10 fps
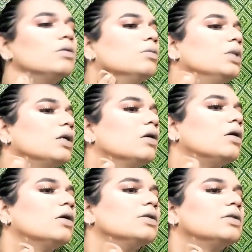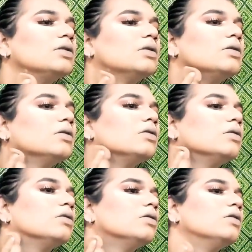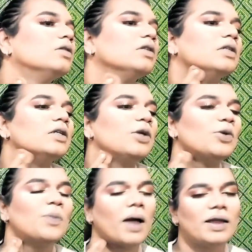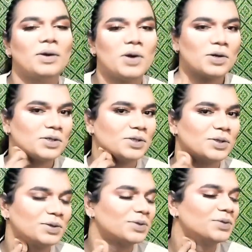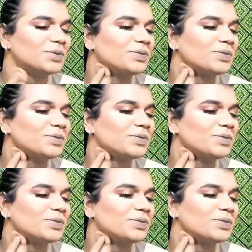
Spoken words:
because you might not know